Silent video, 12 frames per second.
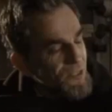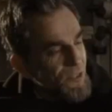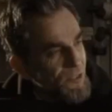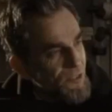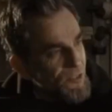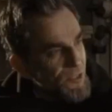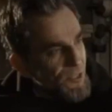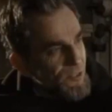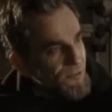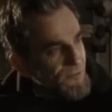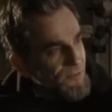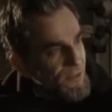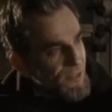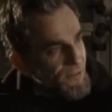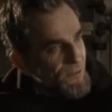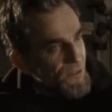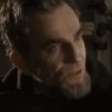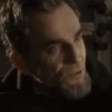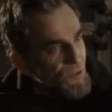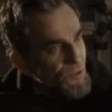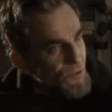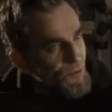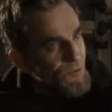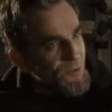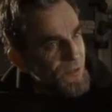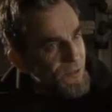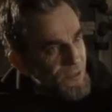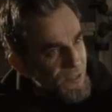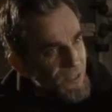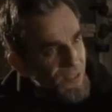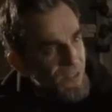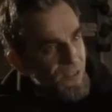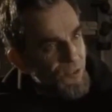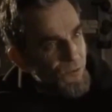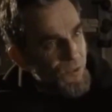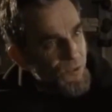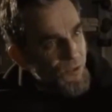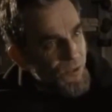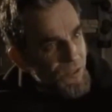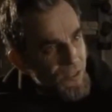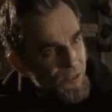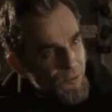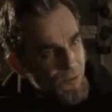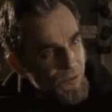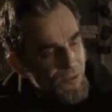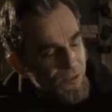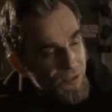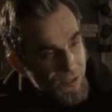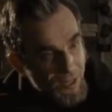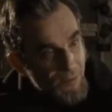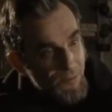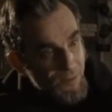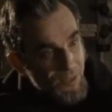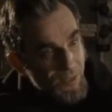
It is a self-evident truth that things which are equal to the same